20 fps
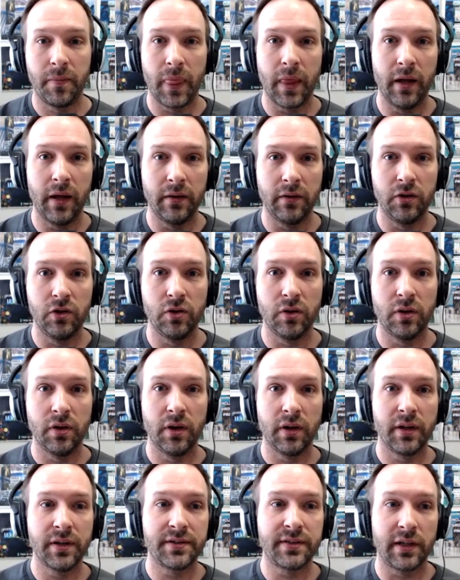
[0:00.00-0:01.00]
and you,
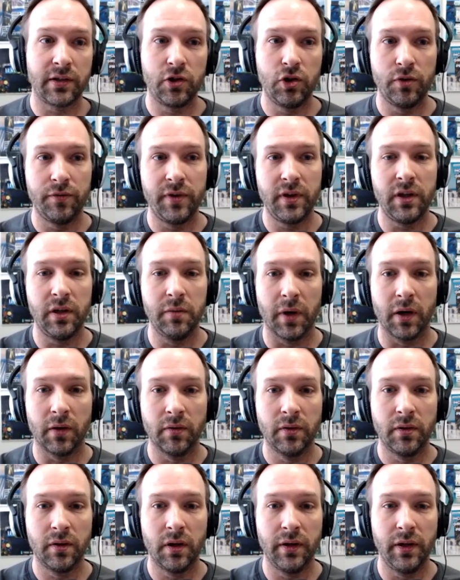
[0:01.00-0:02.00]
it gets sent to you via
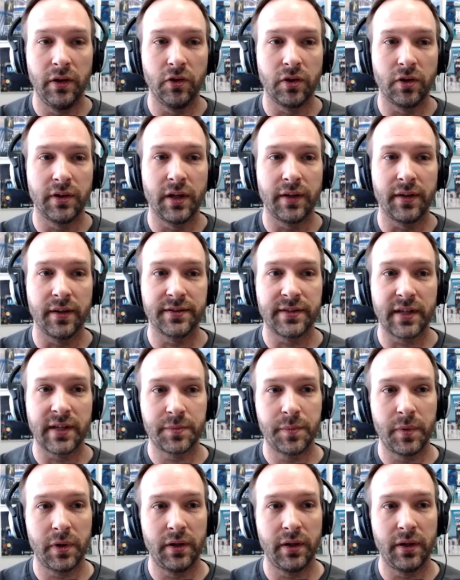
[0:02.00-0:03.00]
email and then you can take the
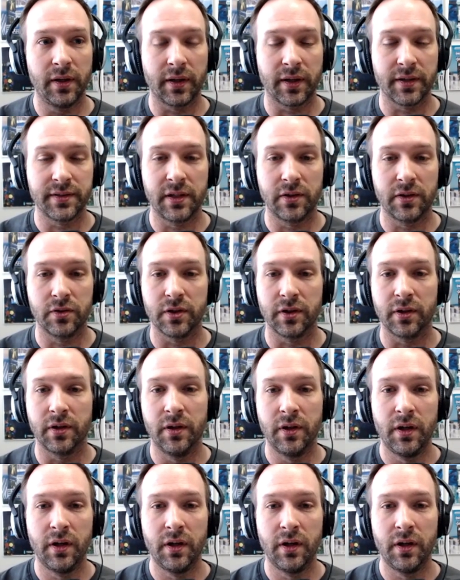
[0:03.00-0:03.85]
assessment and then like i say there's a